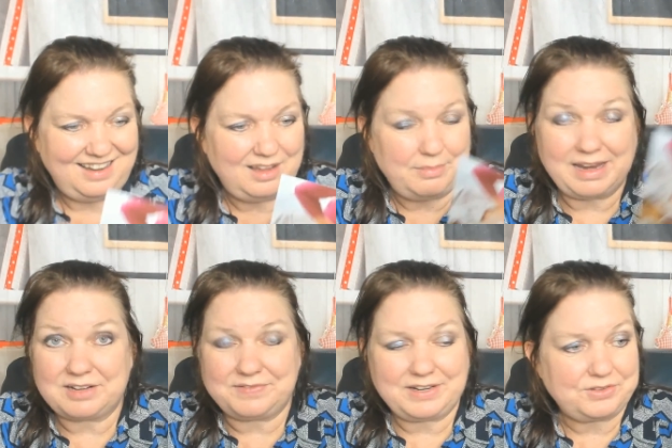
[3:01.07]
Man,
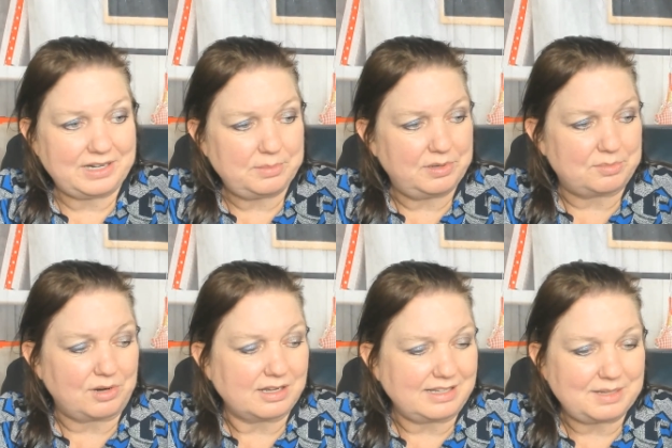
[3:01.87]
if I tried to put
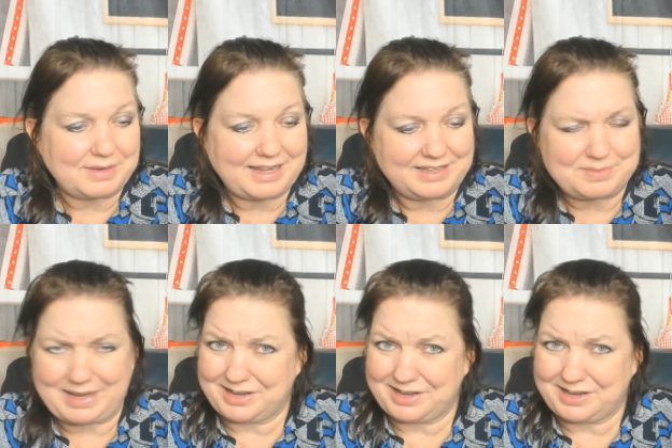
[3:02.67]
broccoli in my kids' mac and